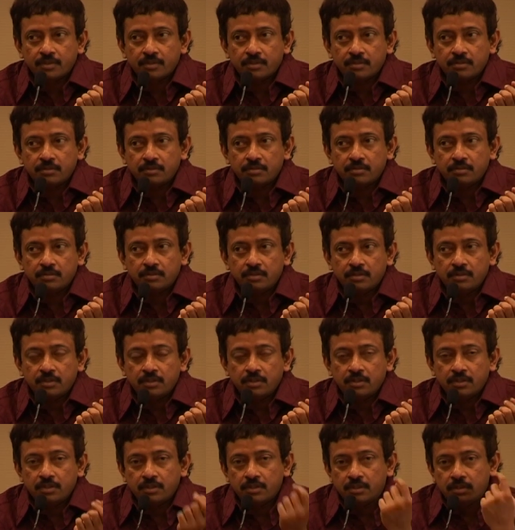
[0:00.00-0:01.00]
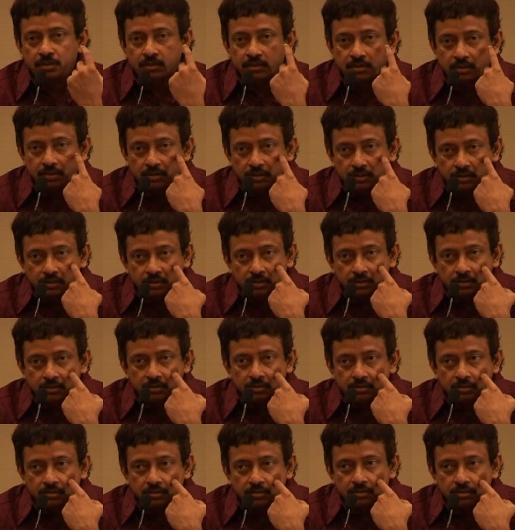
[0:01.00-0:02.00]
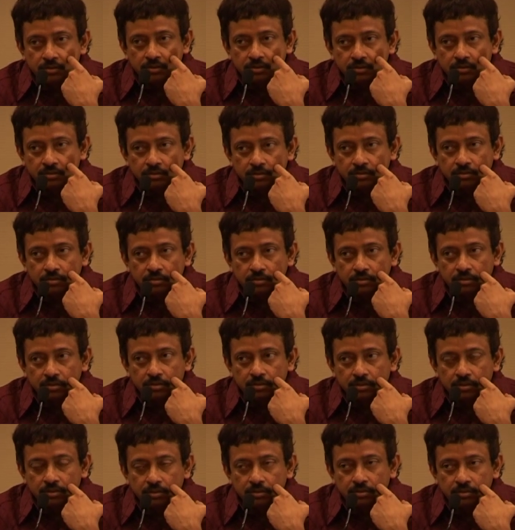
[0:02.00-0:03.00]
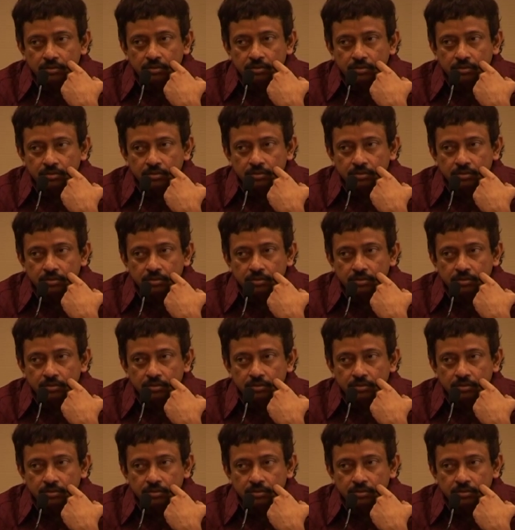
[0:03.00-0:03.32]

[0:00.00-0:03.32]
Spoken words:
(silence)